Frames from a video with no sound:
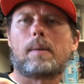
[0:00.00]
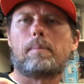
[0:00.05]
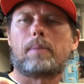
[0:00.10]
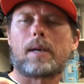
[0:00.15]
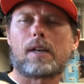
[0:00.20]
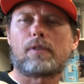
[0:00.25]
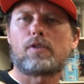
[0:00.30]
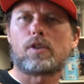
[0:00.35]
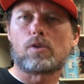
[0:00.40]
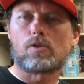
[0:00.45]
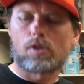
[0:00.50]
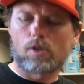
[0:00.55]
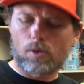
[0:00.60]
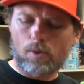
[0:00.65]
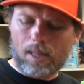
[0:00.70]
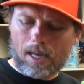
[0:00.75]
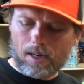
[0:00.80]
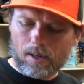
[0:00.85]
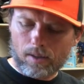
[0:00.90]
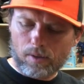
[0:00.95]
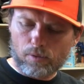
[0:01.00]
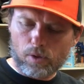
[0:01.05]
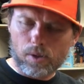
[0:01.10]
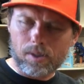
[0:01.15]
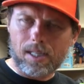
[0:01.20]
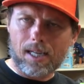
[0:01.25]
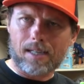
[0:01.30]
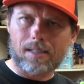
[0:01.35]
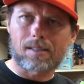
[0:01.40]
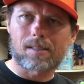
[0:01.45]
But if you do that on the
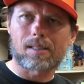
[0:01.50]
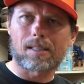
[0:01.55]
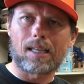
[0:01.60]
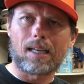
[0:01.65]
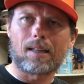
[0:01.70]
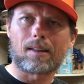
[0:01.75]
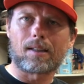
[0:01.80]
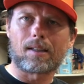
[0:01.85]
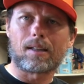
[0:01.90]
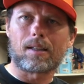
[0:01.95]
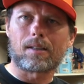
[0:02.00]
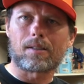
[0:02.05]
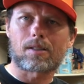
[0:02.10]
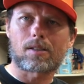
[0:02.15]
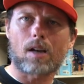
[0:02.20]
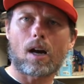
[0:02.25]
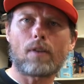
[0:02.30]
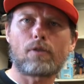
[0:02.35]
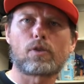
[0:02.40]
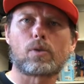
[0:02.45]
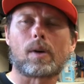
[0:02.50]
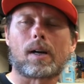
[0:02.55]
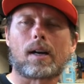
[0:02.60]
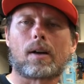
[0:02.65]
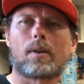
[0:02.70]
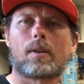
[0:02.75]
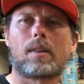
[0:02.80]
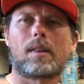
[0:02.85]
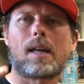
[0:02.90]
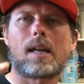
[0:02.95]
Vortex in the
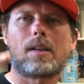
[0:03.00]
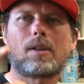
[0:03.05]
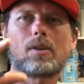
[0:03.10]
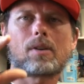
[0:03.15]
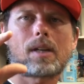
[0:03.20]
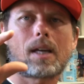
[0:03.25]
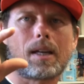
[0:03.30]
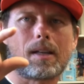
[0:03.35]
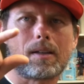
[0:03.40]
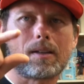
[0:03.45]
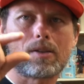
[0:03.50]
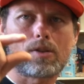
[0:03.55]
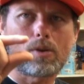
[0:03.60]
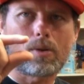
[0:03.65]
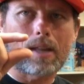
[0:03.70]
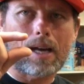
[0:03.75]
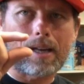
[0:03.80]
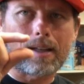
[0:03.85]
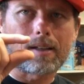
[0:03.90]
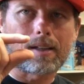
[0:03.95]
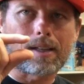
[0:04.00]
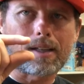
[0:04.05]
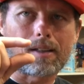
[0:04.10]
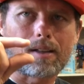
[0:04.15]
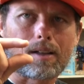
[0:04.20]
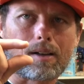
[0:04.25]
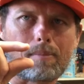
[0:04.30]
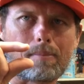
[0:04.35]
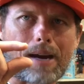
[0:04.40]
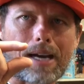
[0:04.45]
software, then you can do that in like a
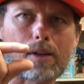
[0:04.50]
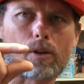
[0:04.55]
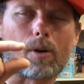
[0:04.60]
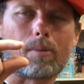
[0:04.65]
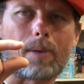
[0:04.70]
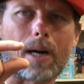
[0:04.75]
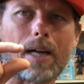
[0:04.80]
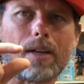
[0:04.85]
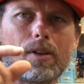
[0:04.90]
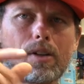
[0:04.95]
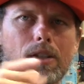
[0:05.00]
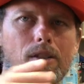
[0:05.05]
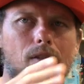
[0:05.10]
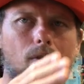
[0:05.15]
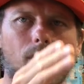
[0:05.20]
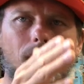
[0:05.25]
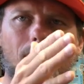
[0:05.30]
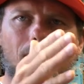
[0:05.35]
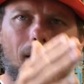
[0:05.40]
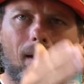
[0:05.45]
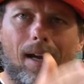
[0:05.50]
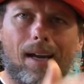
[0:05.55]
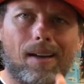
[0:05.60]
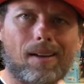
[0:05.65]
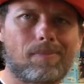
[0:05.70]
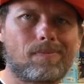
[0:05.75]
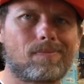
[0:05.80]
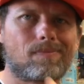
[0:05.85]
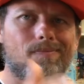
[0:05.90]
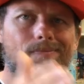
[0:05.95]
little micro bite. You can do it in
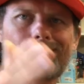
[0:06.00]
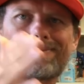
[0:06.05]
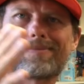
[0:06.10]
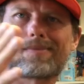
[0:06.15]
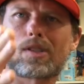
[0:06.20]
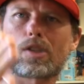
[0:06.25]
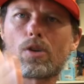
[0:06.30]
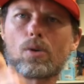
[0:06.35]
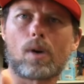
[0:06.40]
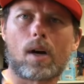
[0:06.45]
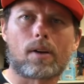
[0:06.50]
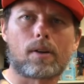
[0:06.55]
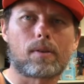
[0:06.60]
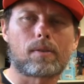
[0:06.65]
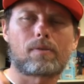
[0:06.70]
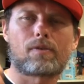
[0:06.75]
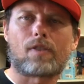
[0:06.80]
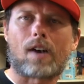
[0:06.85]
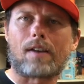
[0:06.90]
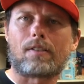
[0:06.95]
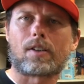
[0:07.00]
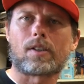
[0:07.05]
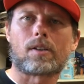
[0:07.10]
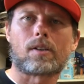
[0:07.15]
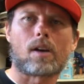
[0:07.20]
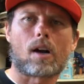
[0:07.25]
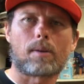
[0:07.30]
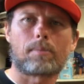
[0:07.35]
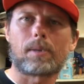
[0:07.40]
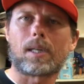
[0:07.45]
like 200,
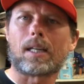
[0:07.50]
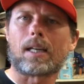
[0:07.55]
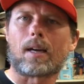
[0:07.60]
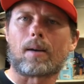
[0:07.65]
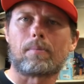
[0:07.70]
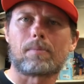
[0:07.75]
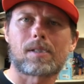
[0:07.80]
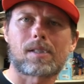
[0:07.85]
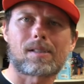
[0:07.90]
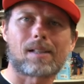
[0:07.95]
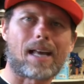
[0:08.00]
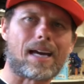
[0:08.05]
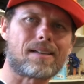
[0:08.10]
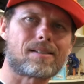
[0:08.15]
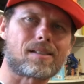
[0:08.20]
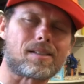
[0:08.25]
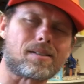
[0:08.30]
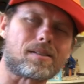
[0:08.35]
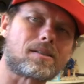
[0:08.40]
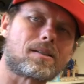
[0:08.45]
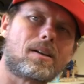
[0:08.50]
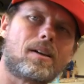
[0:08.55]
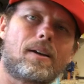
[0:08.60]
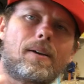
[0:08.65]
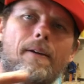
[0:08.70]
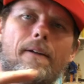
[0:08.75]
500 RPM slices,